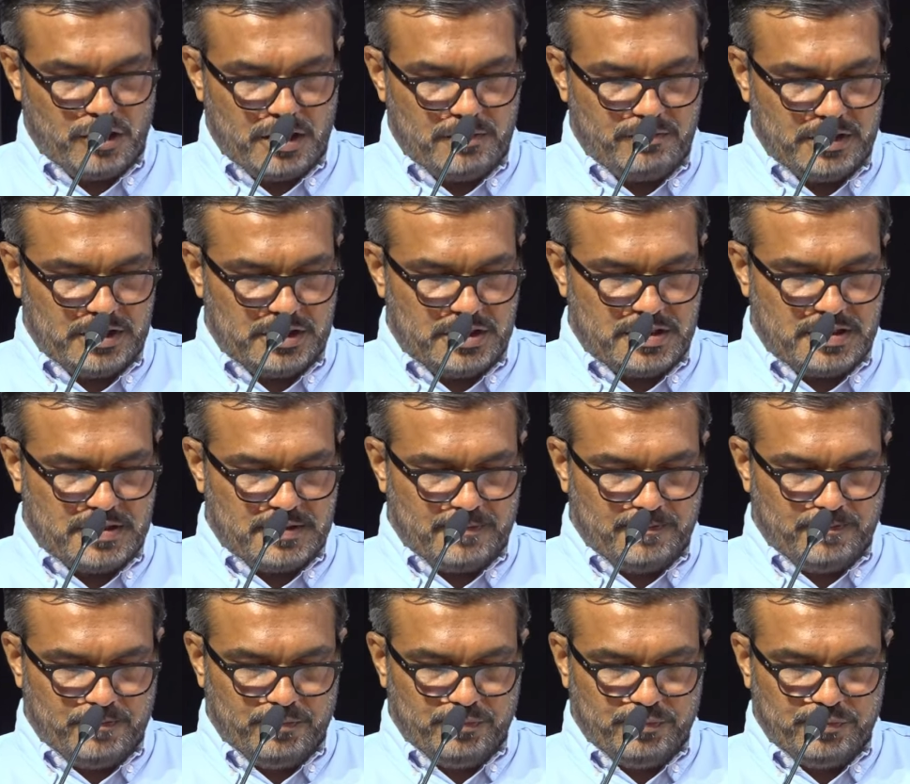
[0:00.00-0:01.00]
farmers.
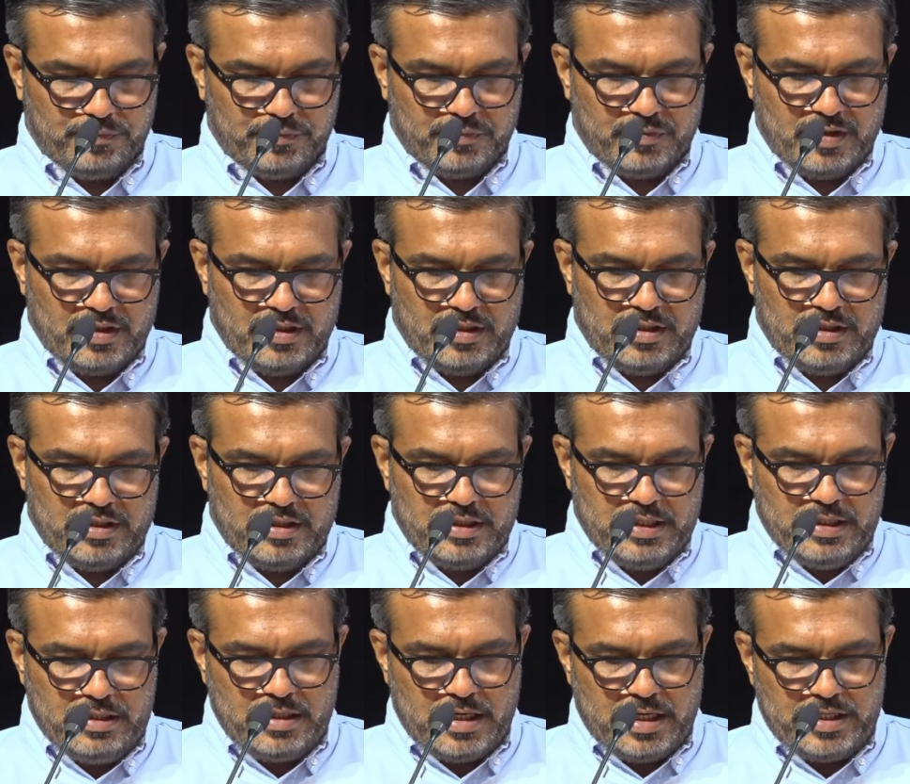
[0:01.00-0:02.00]

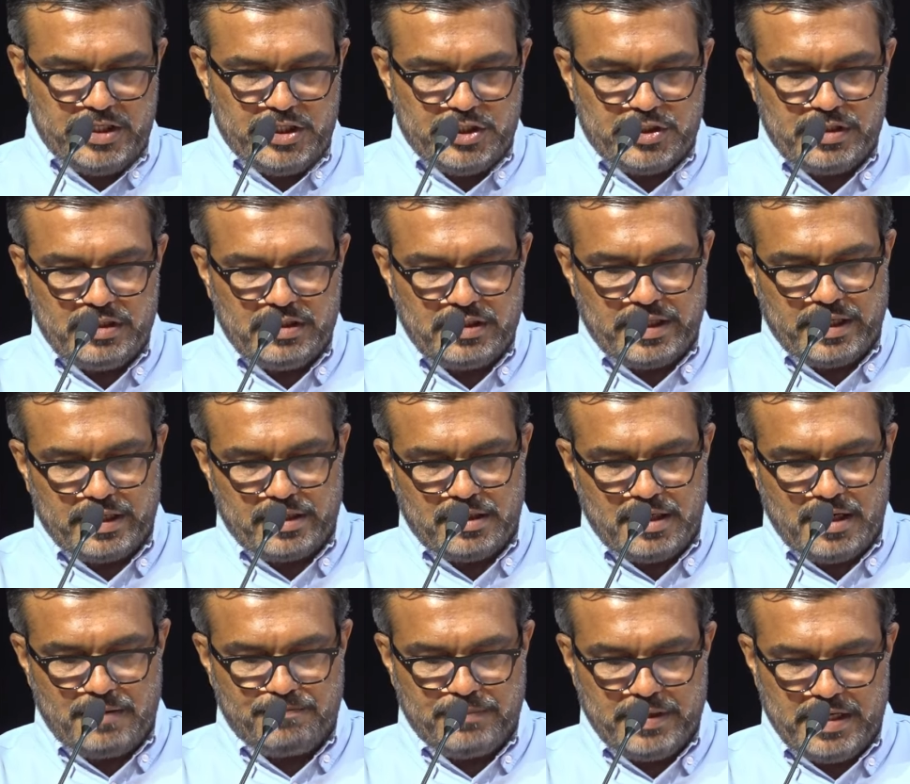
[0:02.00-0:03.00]
In addition,
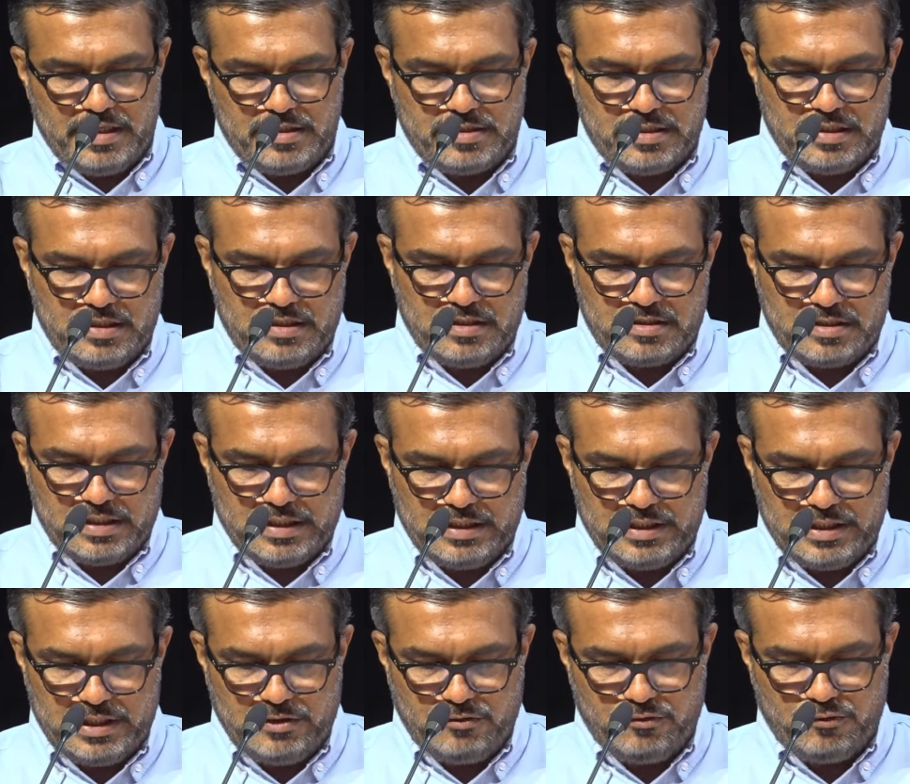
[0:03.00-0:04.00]
Kerala pays an
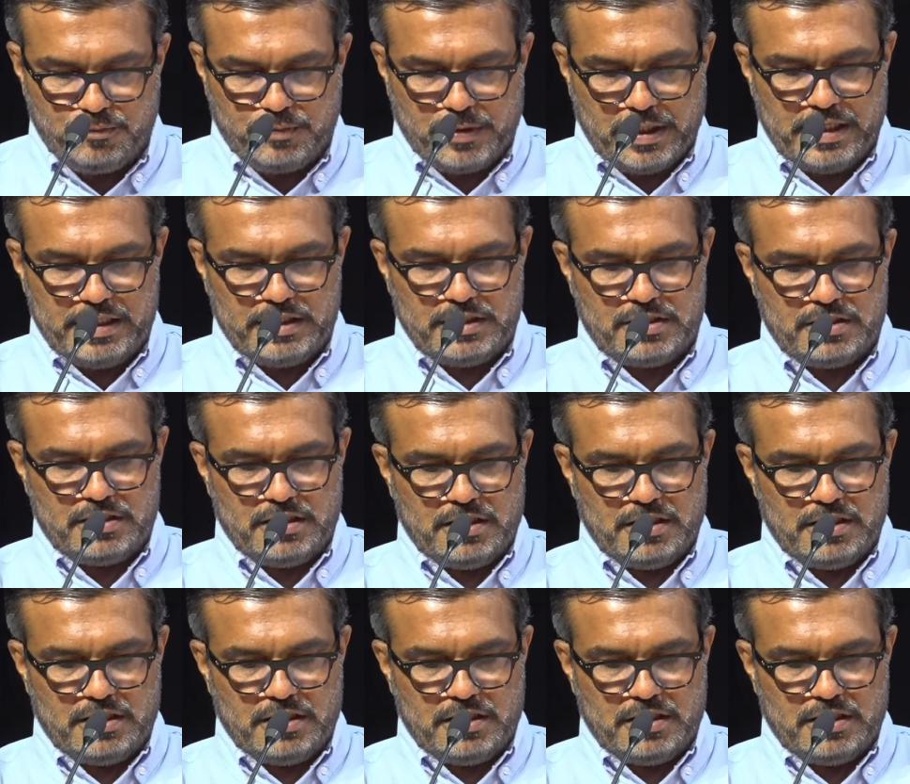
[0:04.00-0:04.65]
incentive price